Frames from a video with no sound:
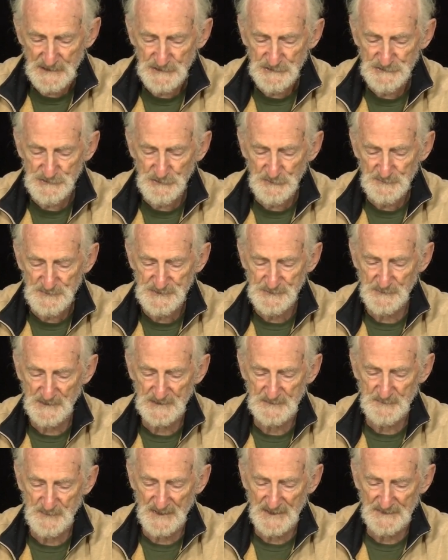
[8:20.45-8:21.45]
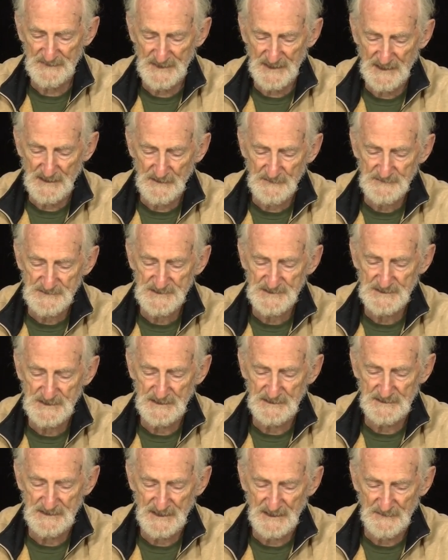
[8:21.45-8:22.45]
Troops went by the house
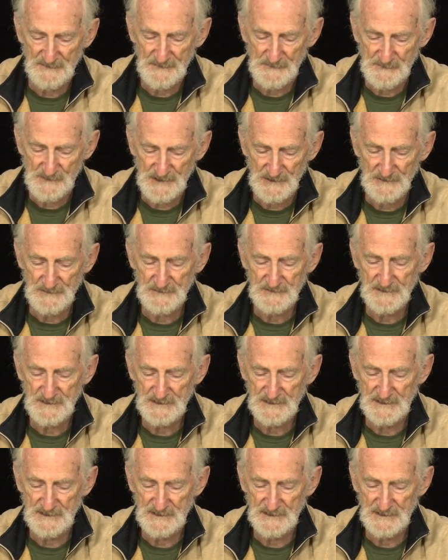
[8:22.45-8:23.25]
and down the road,